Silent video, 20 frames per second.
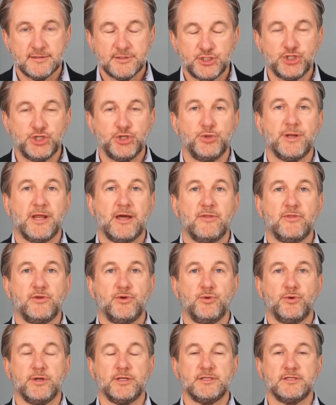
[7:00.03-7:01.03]
Tune out the
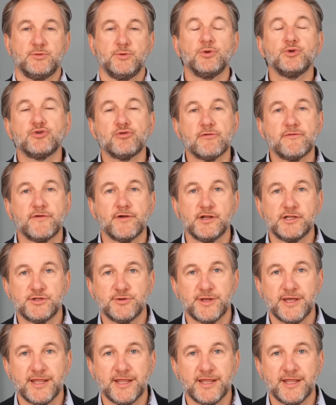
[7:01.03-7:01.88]
noise. We also refer to